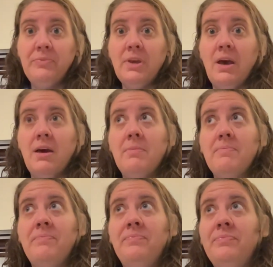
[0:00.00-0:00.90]
my
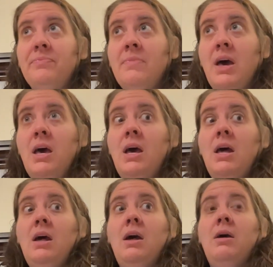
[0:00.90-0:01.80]

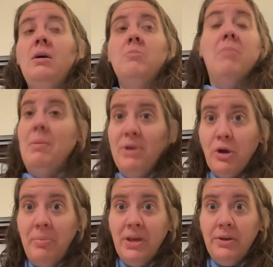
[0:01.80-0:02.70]

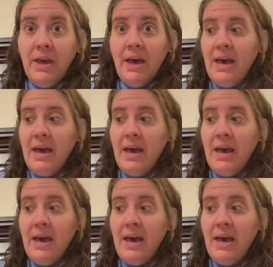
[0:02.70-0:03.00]
Mirabilia.